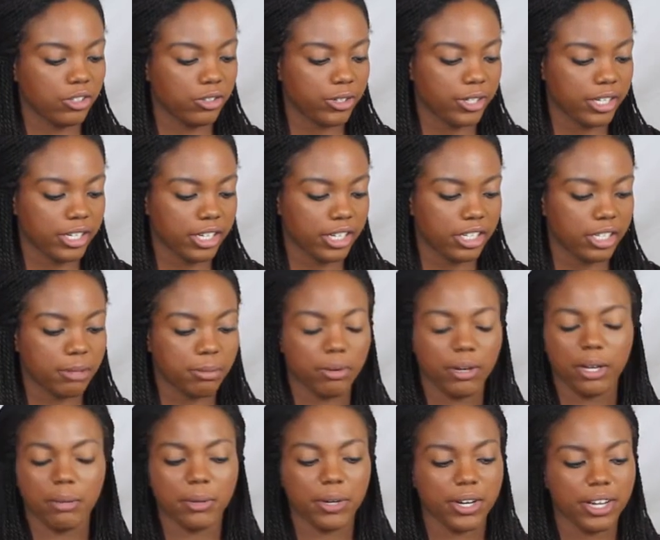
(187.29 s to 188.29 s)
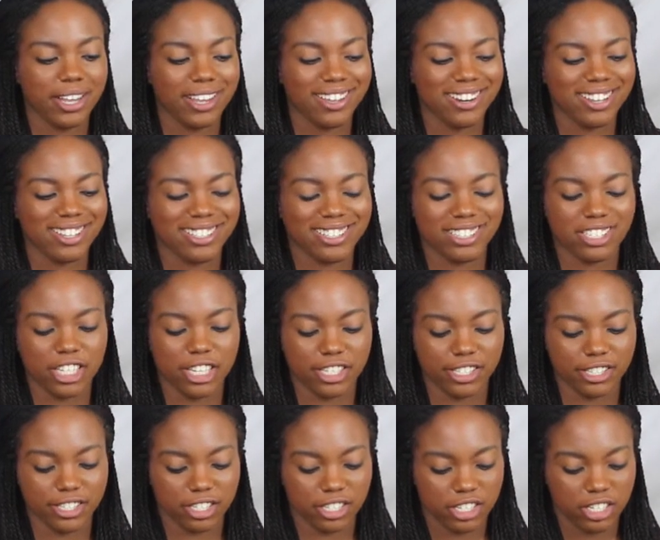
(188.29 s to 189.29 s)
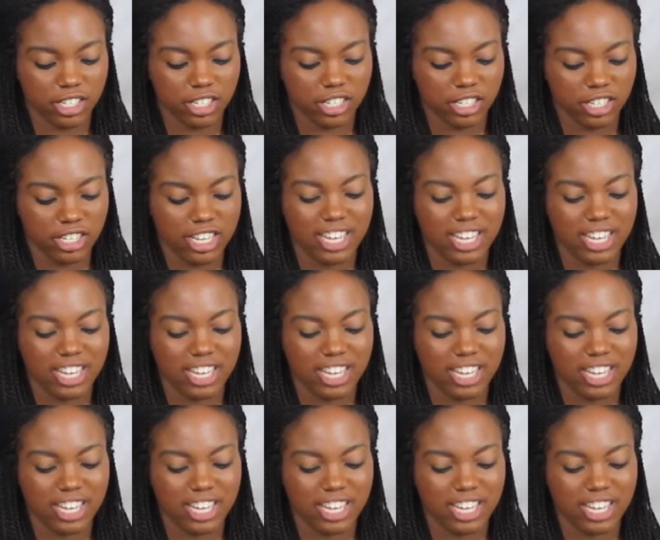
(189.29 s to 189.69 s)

the Laura Geller primer, and it's just,